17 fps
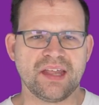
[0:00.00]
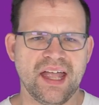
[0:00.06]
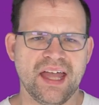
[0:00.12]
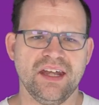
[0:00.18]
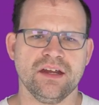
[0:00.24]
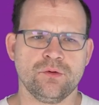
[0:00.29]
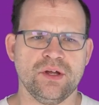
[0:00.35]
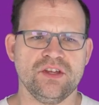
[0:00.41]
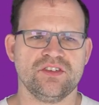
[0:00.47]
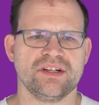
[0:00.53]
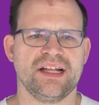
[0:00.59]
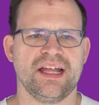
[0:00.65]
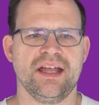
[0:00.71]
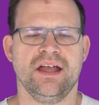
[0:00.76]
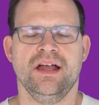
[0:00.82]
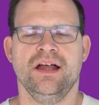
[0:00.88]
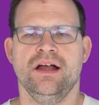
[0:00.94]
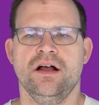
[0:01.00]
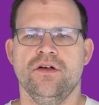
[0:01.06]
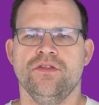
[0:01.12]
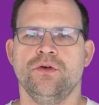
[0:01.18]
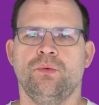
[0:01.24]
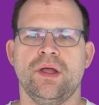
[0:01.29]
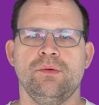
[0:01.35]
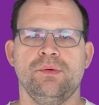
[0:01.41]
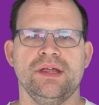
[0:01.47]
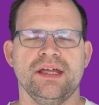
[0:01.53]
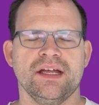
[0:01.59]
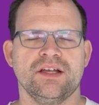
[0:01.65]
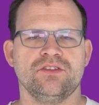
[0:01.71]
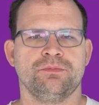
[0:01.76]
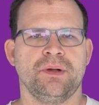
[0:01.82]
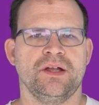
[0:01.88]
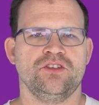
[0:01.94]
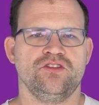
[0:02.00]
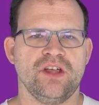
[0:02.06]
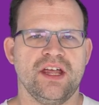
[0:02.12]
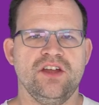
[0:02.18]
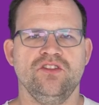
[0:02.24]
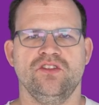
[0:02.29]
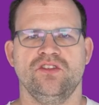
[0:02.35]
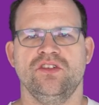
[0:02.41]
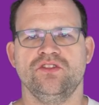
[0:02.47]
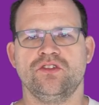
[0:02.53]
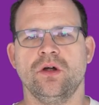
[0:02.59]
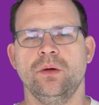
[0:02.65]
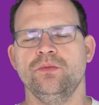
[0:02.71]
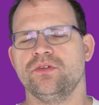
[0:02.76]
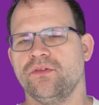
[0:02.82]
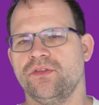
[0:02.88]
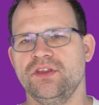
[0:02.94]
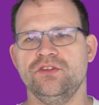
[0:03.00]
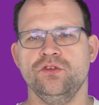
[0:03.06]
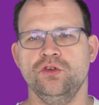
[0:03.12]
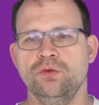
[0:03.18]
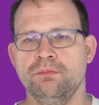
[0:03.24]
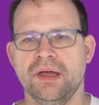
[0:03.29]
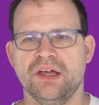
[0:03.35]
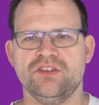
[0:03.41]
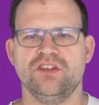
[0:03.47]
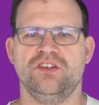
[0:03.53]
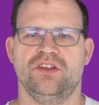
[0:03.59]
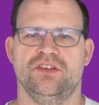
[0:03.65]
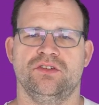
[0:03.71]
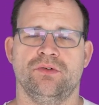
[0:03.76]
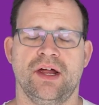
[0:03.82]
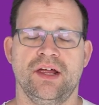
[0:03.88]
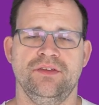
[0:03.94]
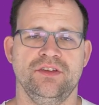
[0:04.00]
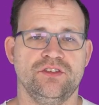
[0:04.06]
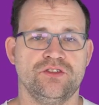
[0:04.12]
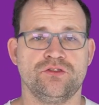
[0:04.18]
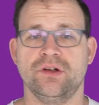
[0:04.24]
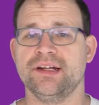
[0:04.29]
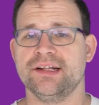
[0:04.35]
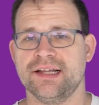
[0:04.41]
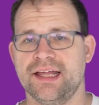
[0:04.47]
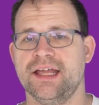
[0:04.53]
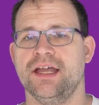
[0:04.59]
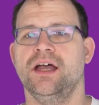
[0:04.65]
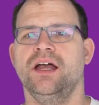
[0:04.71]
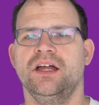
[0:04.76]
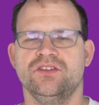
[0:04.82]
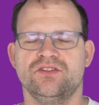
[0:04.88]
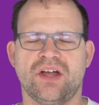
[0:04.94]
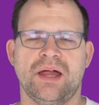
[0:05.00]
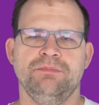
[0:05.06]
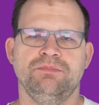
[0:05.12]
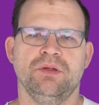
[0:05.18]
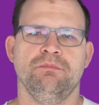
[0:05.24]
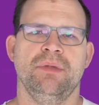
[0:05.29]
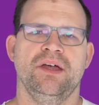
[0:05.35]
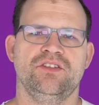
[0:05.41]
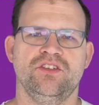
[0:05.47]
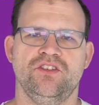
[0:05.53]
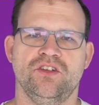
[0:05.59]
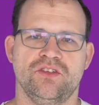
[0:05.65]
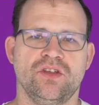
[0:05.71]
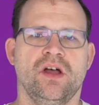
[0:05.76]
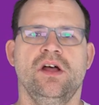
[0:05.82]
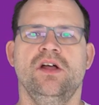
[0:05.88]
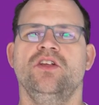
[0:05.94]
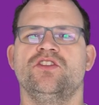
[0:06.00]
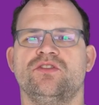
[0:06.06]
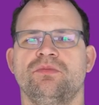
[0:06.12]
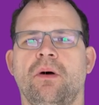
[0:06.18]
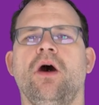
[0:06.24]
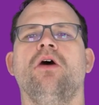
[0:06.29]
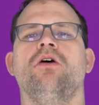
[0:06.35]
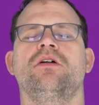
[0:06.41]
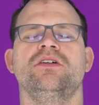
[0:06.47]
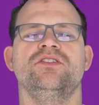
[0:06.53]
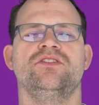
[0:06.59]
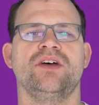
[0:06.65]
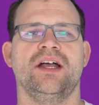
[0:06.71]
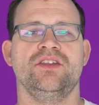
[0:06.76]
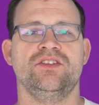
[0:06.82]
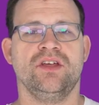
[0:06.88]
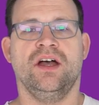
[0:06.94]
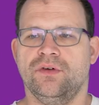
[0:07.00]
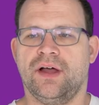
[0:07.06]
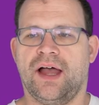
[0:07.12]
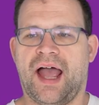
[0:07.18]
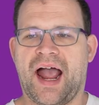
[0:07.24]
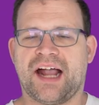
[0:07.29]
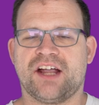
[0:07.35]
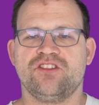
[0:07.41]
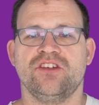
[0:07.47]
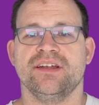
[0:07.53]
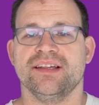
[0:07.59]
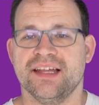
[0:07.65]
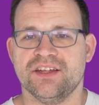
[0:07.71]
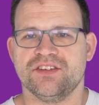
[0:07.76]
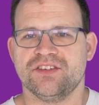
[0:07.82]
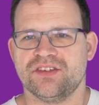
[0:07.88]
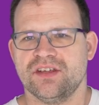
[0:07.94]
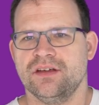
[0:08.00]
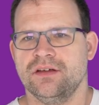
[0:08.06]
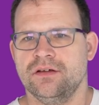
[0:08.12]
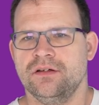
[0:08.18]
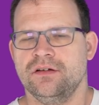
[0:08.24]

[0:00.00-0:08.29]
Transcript: And increasingly, the way we express change is in terms of these new messages, right? These stringly typed messages, small, concise, actionless